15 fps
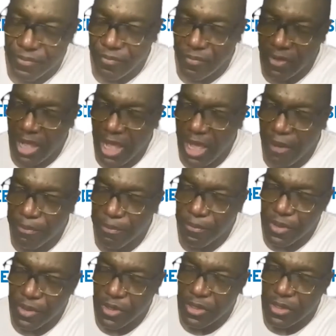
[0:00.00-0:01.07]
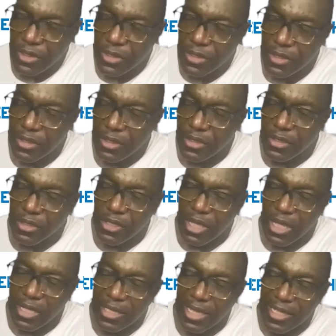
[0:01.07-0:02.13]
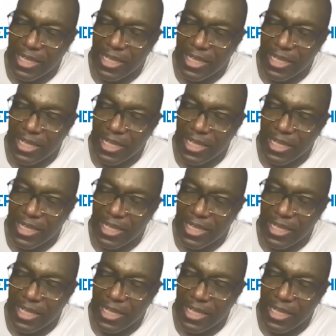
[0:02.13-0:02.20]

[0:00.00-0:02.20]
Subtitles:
I